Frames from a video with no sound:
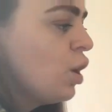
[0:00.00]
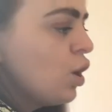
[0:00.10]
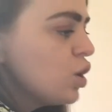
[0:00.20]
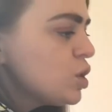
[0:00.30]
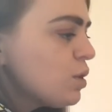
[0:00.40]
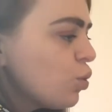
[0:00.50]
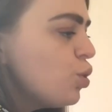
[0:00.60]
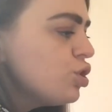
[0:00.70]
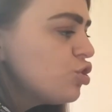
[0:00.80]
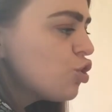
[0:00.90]
So we're
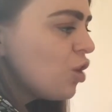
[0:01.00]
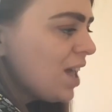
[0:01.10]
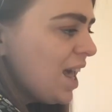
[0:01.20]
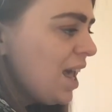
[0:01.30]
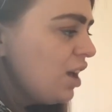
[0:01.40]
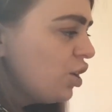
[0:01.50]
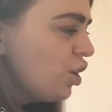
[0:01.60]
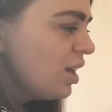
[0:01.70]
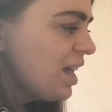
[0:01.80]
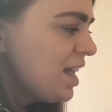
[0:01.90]
going to draw 8
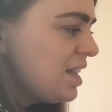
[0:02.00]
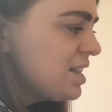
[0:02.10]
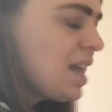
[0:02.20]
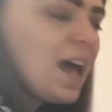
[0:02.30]
cookies